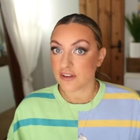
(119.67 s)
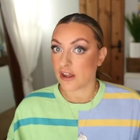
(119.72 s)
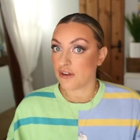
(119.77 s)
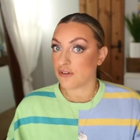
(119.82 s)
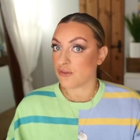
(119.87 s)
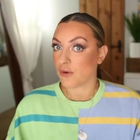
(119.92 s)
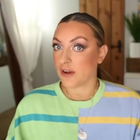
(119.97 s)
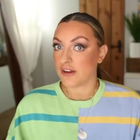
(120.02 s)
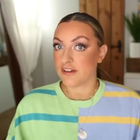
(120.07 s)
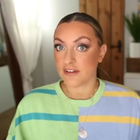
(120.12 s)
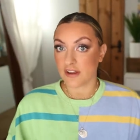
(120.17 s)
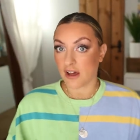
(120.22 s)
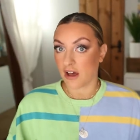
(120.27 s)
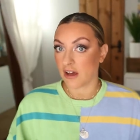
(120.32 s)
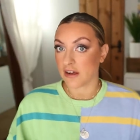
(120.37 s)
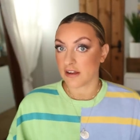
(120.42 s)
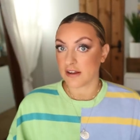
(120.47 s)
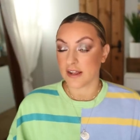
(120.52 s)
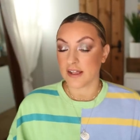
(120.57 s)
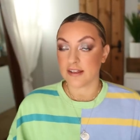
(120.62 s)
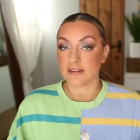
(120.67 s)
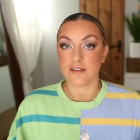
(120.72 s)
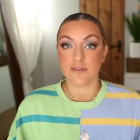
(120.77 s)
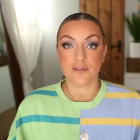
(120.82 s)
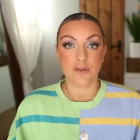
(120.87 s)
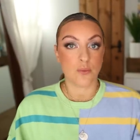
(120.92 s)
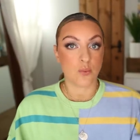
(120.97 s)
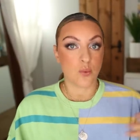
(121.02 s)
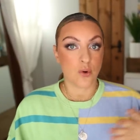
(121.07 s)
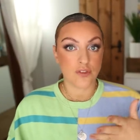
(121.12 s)
under eye darkness, if
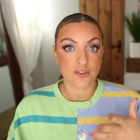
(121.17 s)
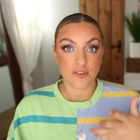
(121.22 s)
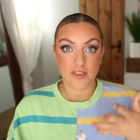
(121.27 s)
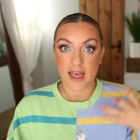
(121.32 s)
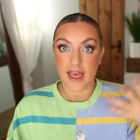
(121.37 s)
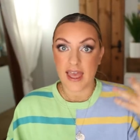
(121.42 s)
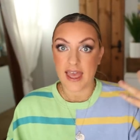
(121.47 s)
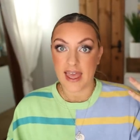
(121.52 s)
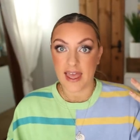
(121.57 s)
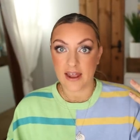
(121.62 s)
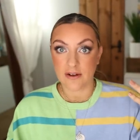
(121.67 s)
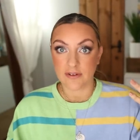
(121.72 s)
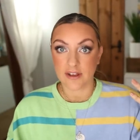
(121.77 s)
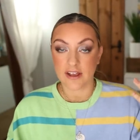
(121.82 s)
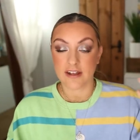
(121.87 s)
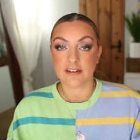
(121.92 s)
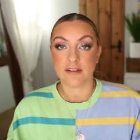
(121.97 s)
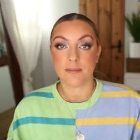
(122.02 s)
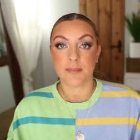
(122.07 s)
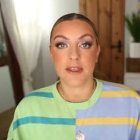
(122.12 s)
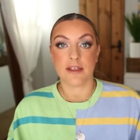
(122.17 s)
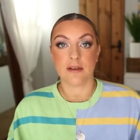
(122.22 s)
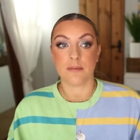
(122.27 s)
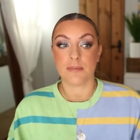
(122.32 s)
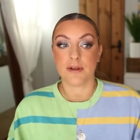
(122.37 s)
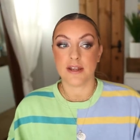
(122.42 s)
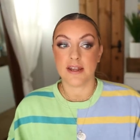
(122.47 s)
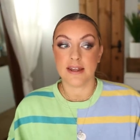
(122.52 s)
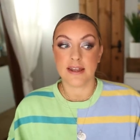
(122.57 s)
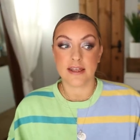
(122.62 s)
you want that area to be
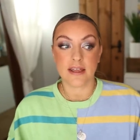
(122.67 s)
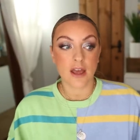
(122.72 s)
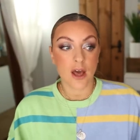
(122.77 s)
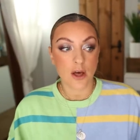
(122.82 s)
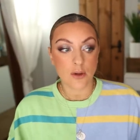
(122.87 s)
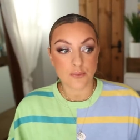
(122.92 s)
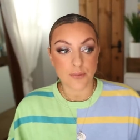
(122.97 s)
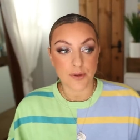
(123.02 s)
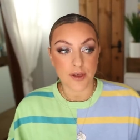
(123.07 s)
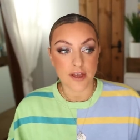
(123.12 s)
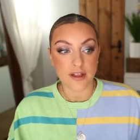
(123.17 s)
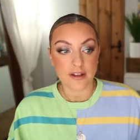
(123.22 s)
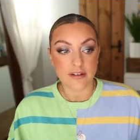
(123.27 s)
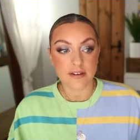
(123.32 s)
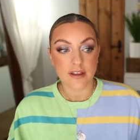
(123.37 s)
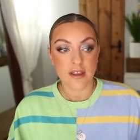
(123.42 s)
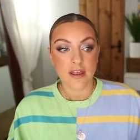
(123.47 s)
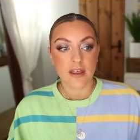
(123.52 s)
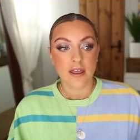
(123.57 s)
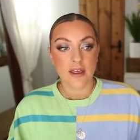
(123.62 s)
completely covered,